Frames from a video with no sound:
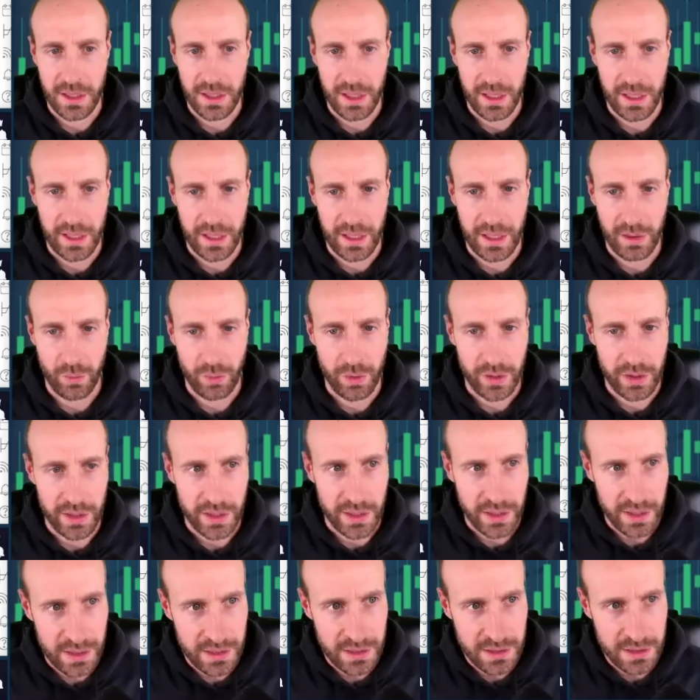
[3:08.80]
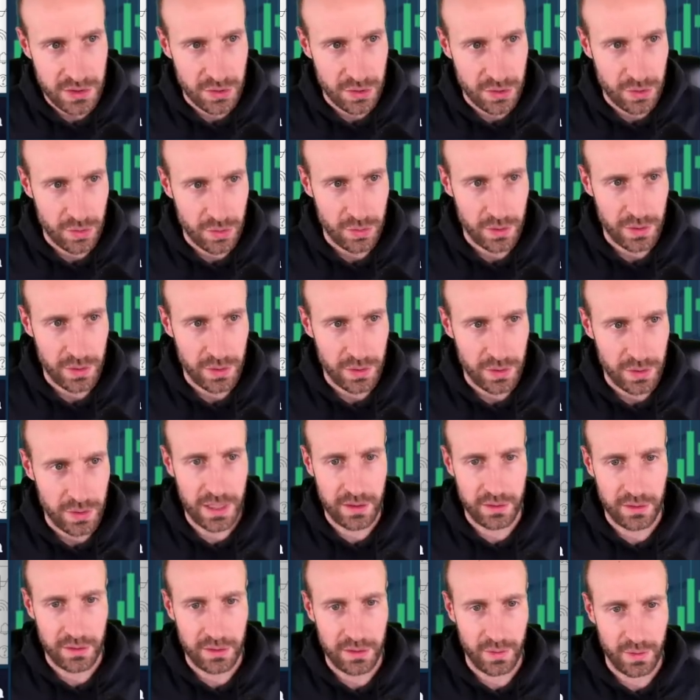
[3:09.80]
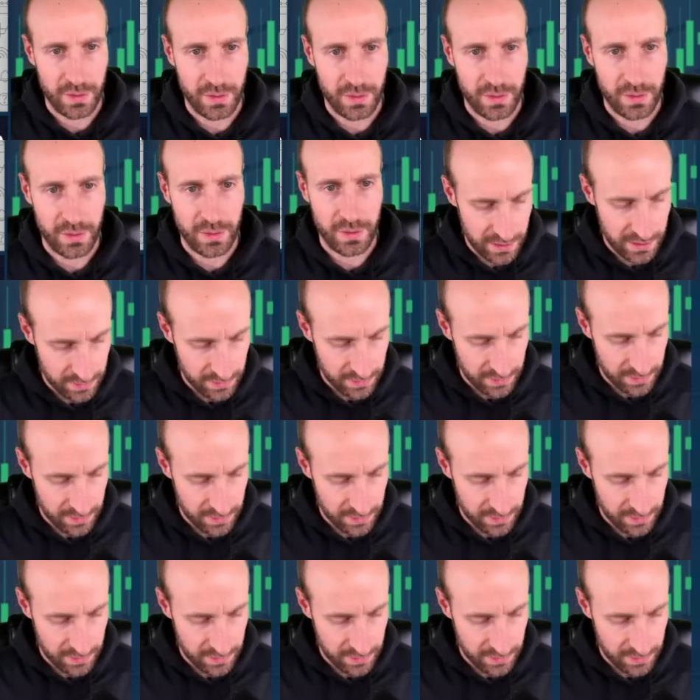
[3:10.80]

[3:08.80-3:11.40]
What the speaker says: again, we're going to get to ETH USD.